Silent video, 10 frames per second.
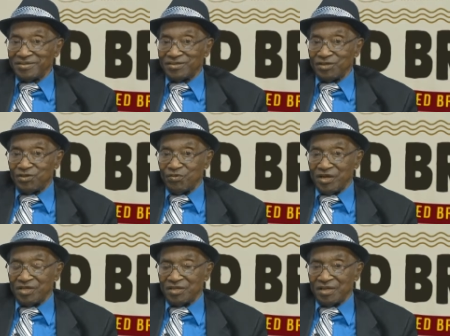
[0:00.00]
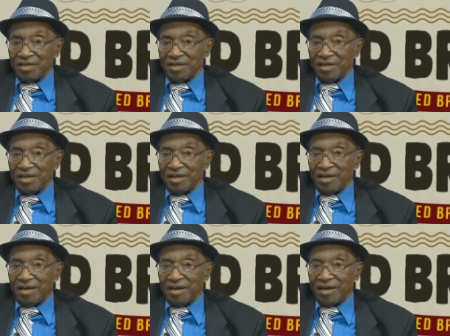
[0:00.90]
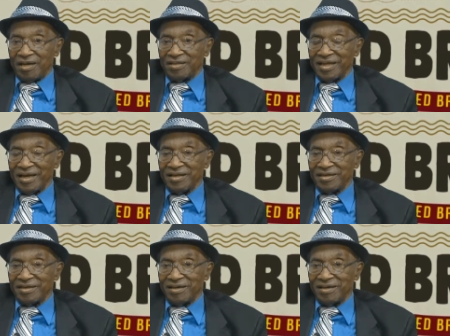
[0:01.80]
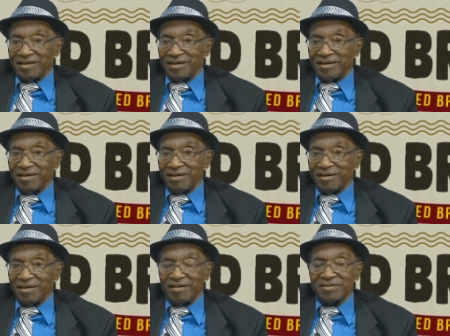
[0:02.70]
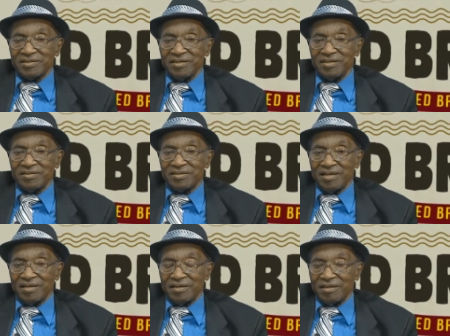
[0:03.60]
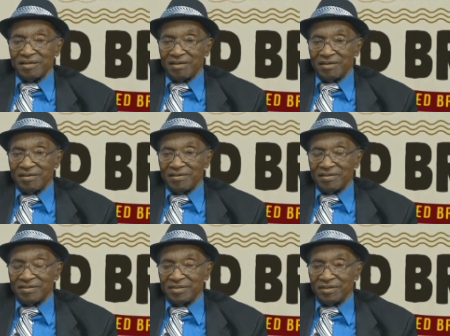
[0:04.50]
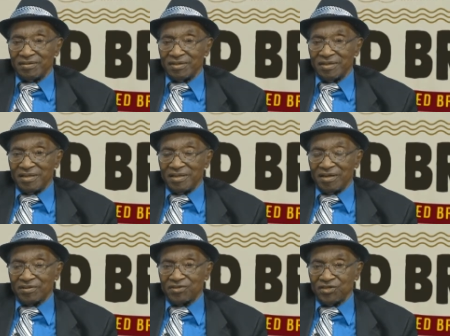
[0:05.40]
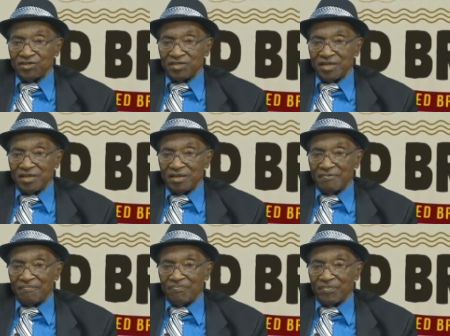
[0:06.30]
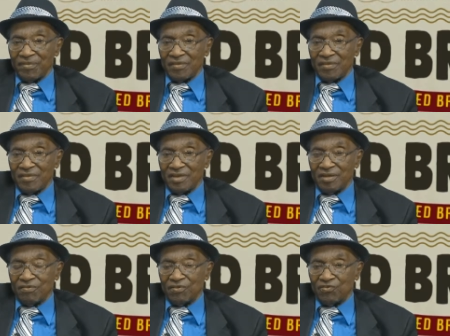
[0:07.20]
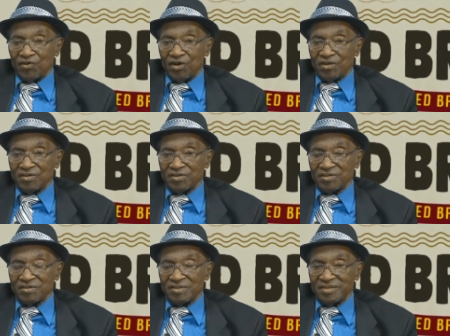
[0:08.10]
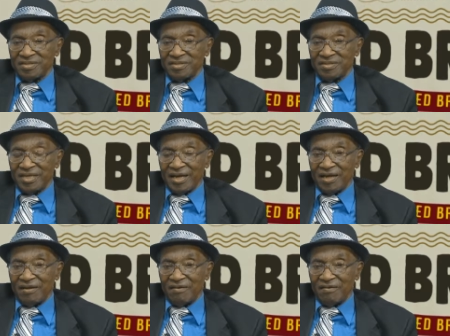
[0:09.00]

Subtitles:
situation that he sees that the youngsters that deal with drugs and they got